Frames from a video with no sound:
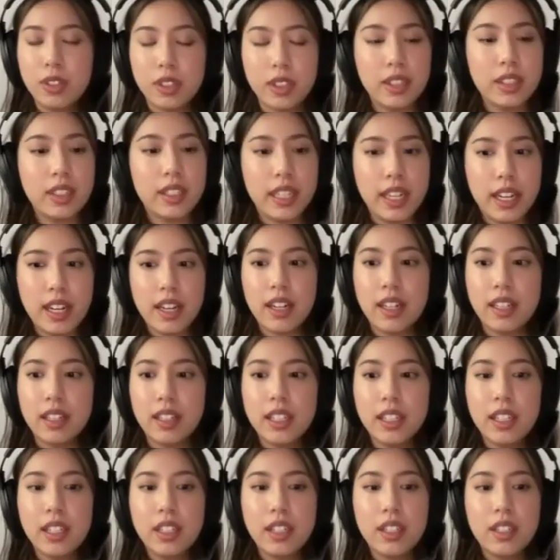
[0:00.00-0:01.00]
Yeah.
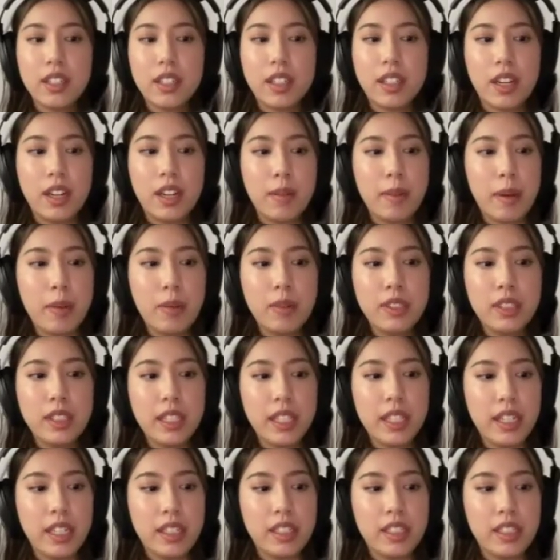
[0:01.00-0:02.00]
I would say
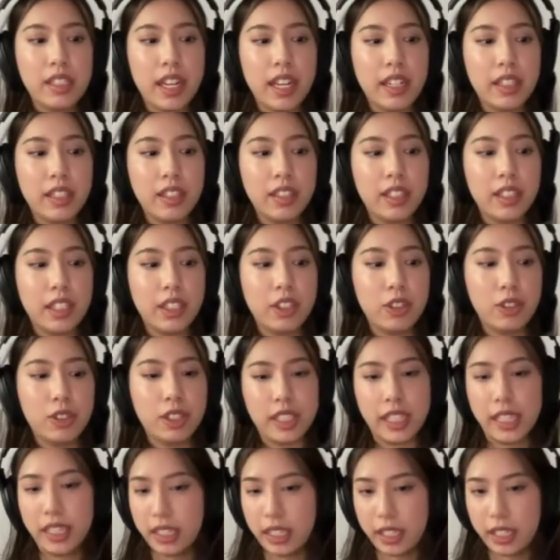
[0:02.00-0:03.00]
a designer need to
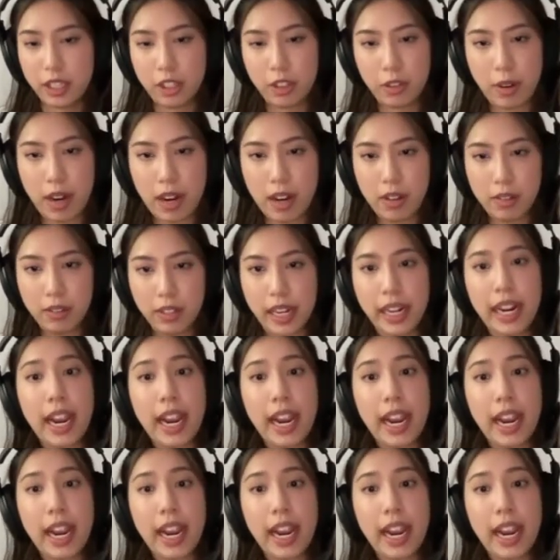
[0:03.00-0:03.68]
stand their ground, like have